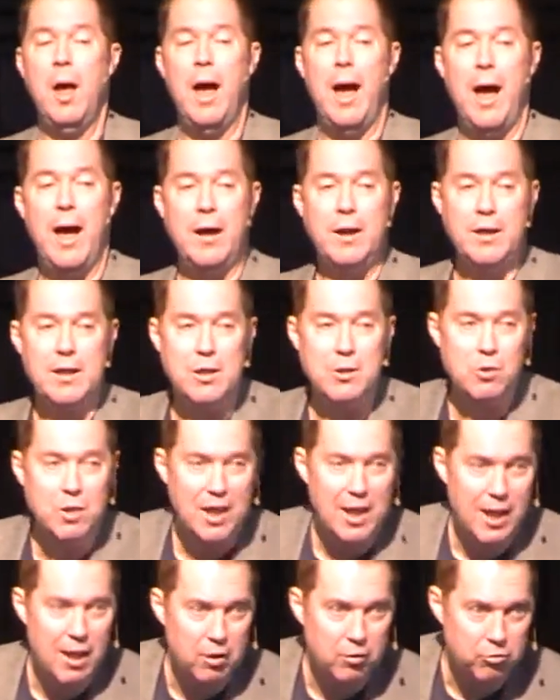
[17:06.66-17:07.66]
How do you
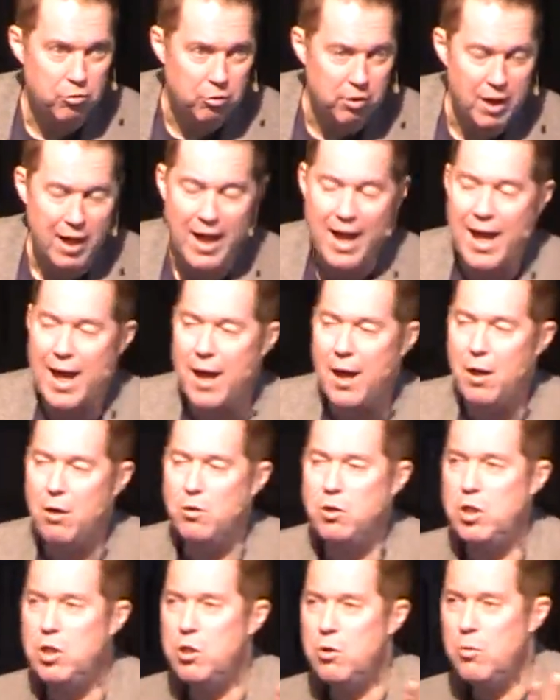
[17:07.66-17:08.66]
counter it? How
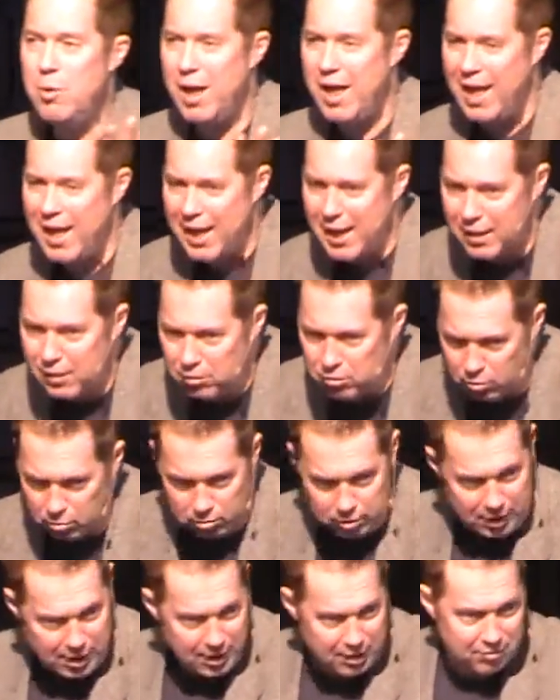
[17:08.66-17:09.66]
do you
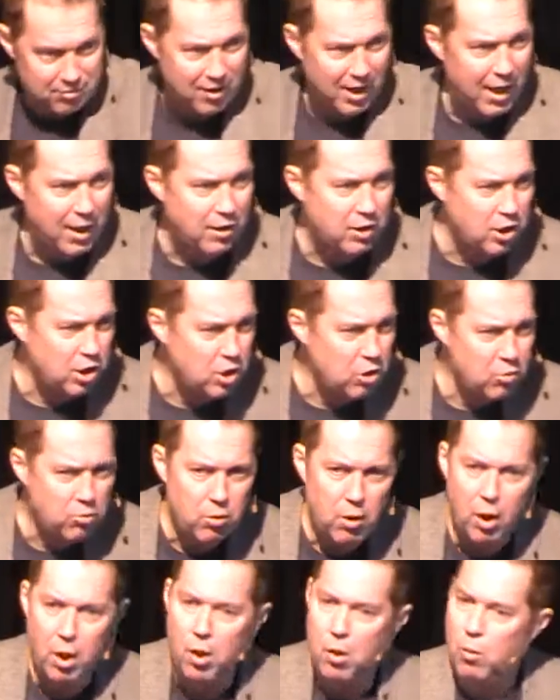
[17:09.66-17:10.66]
handle? Kids, how do you,
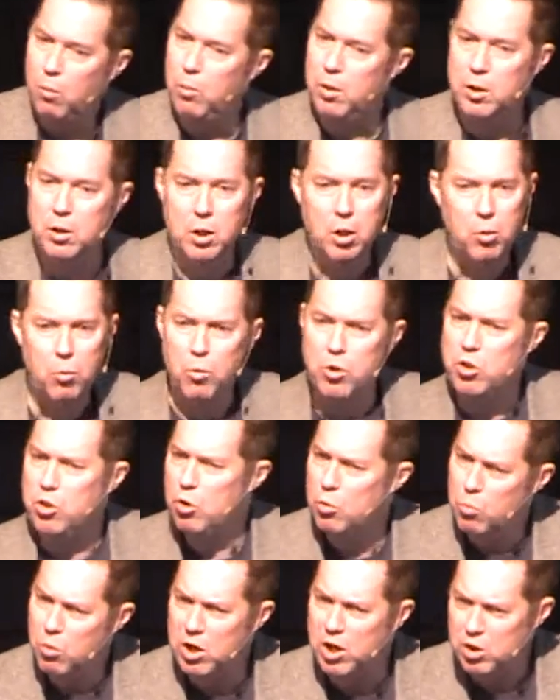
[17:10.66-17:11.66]
when, when
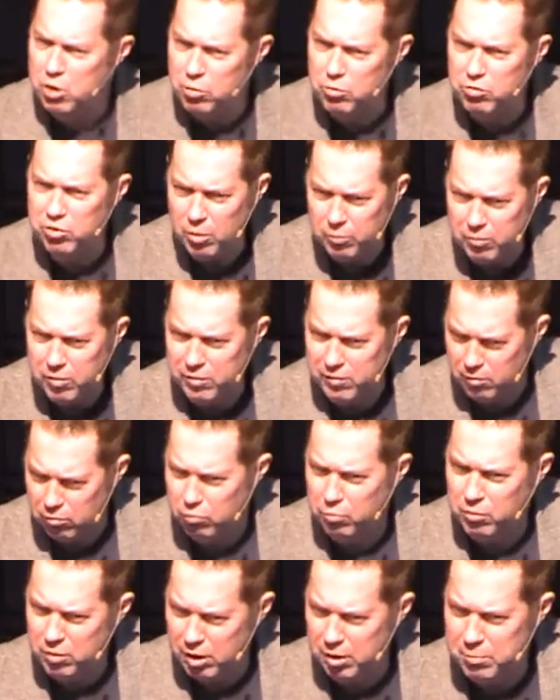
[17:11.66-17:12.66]
you want to do something that's
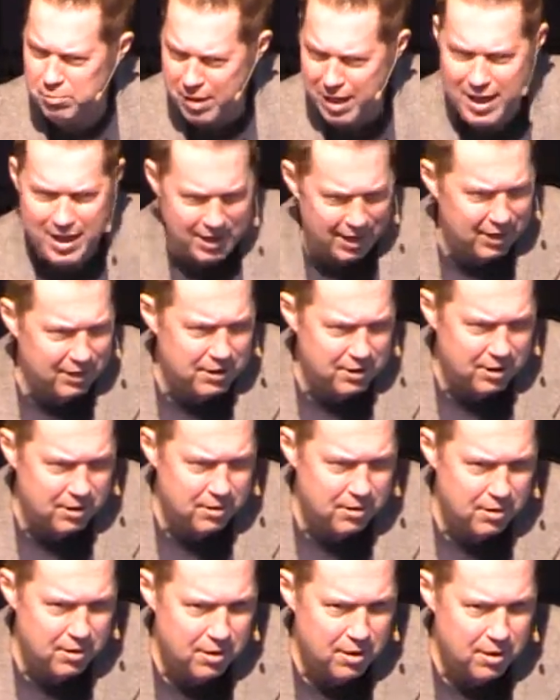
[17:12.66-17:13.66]
really bad,
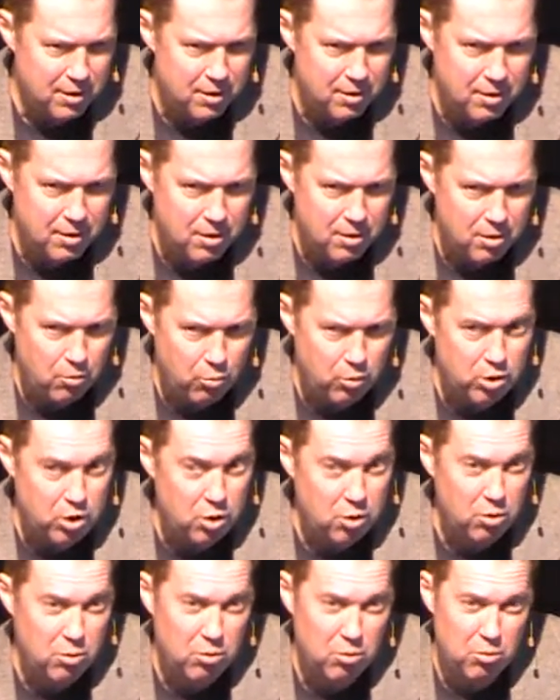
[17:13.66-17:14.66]
when
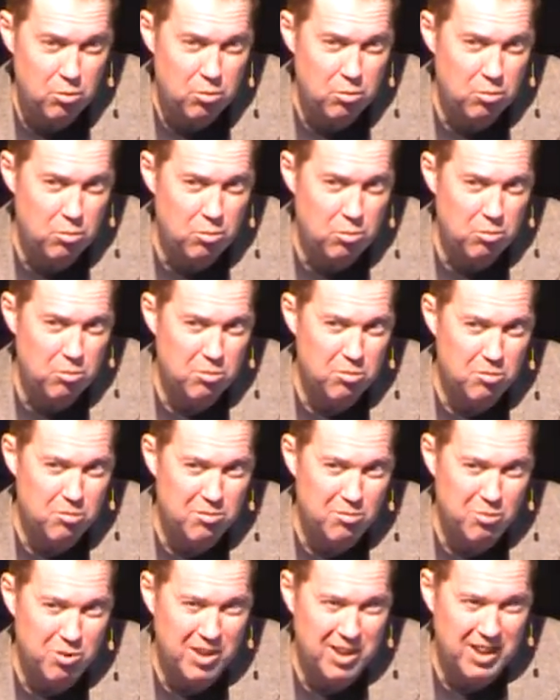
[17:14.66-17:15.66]
you
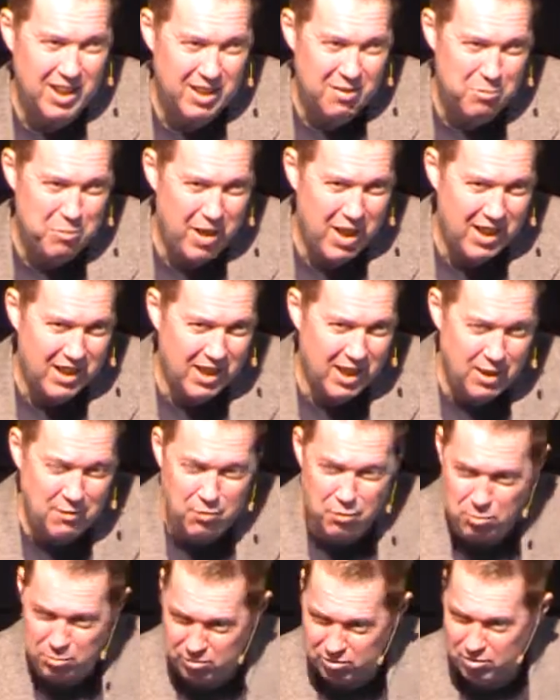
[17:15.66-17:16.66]
want to get back
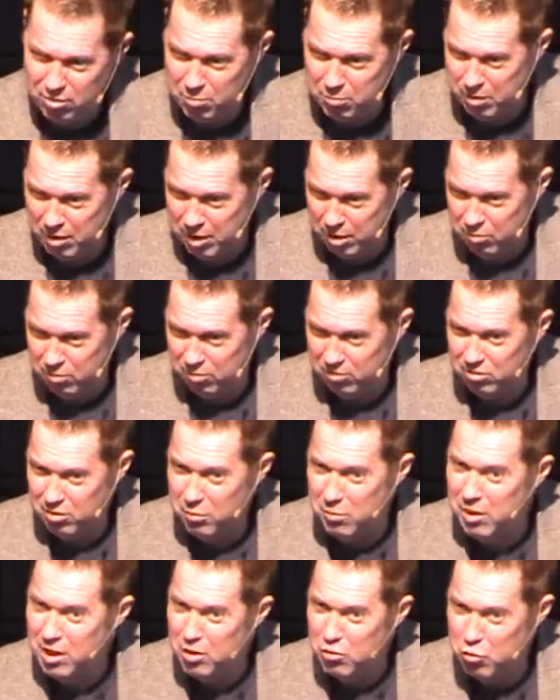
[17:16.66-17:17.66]
even with somebody, when
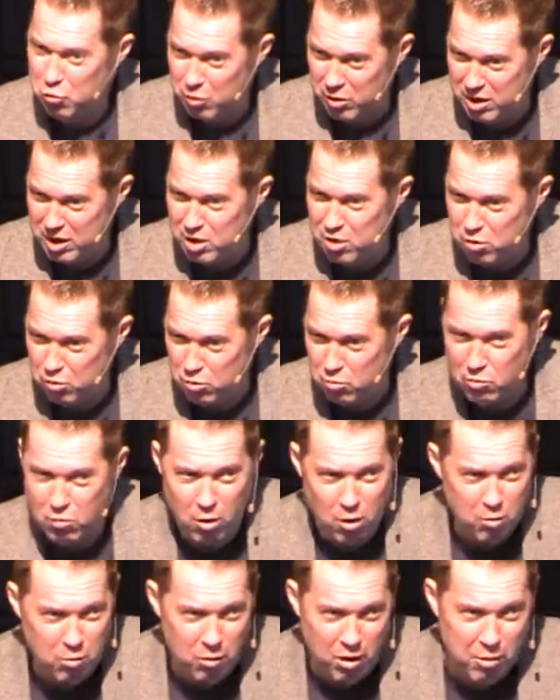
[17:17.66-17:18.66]
somebody treated you the
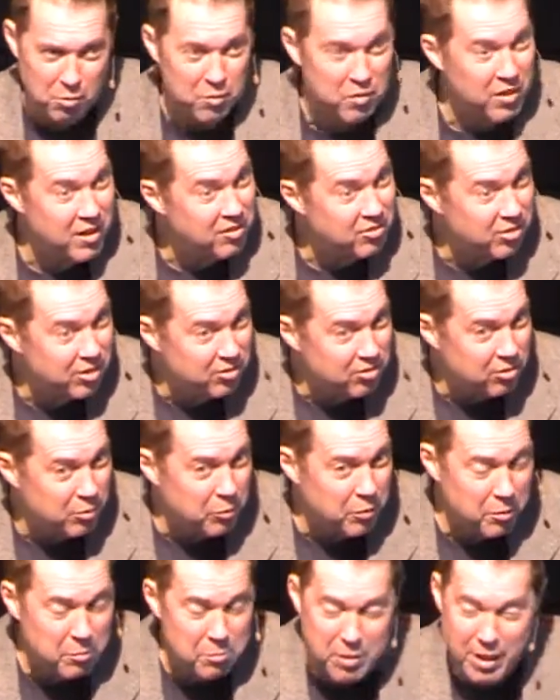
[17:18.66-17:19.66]
wrong way, when they said
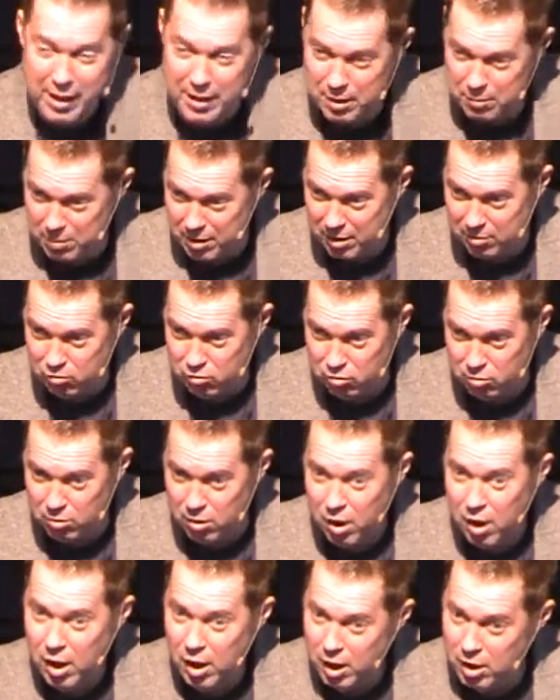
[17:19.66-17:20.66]
something bad about you,
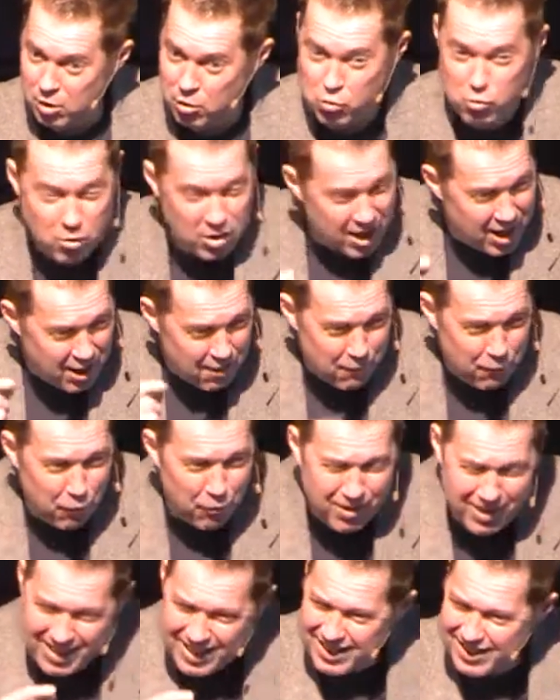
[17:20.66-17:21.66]
and your
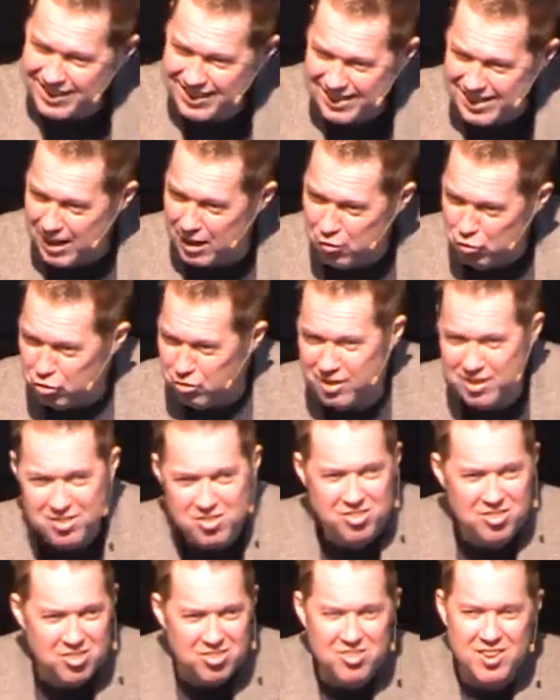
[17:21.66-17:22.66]
every inclination is
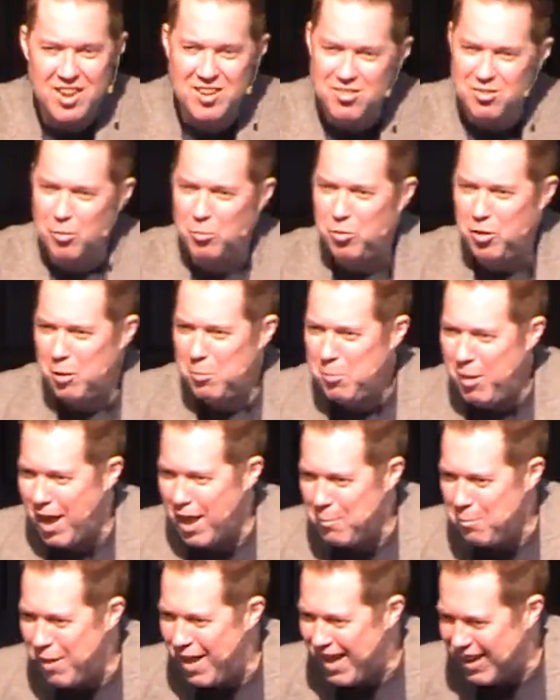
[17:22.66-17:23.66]
to say something
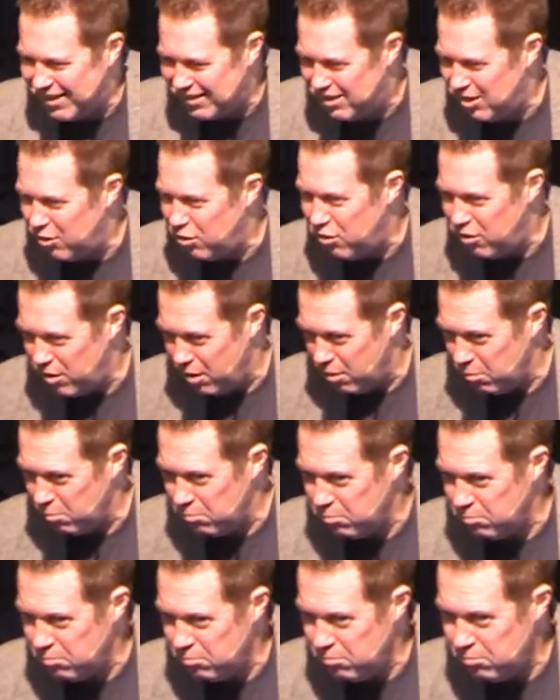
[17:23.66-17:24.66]
bad back to them,
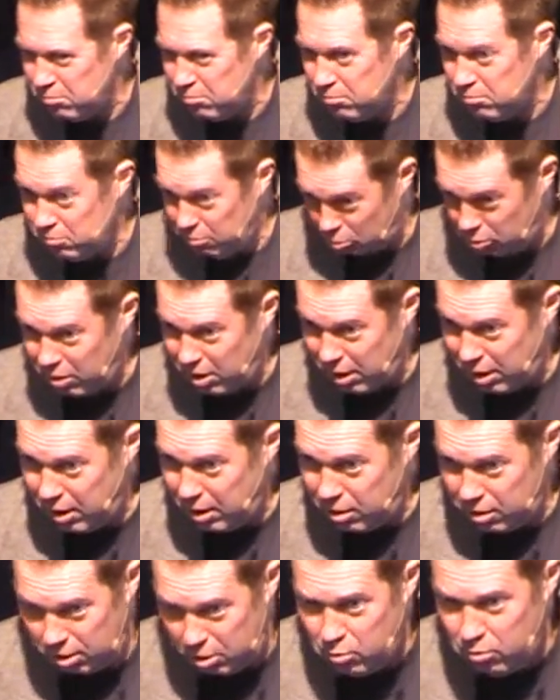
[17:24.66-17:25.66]
okay?
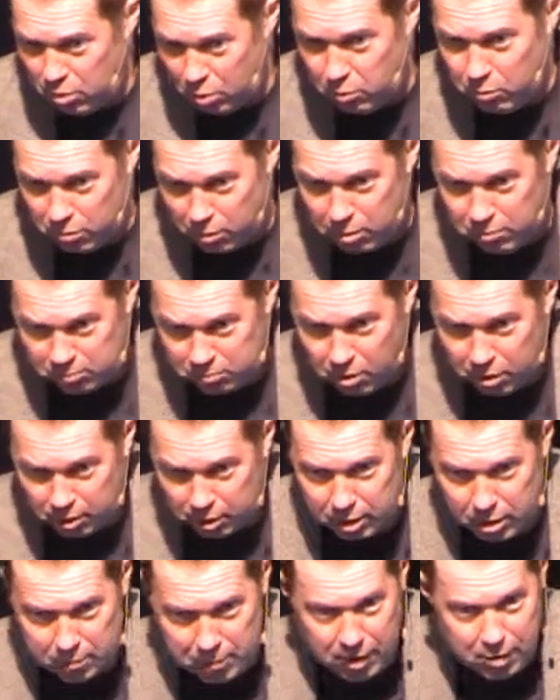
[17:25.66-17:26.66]
You know where I'm
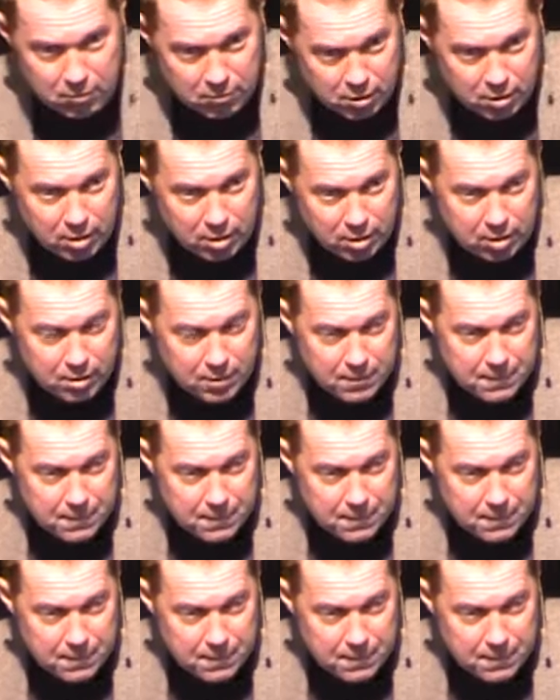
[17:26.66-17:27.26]
talking about, right?